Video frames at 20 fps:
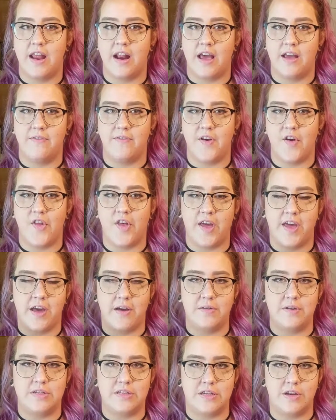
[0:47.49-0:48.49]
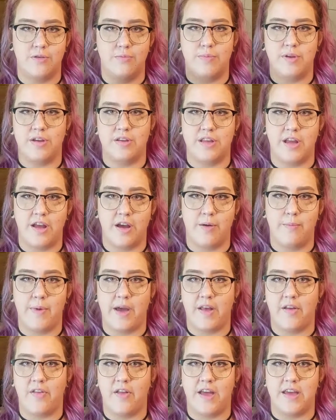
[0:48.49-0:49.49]
I felt like I was still building up my
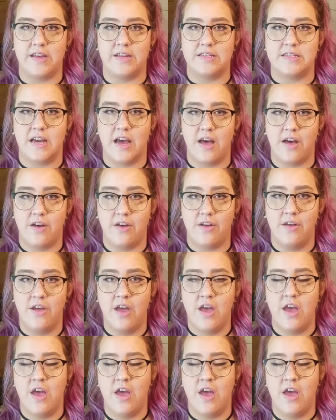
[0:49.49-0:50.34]
clientele,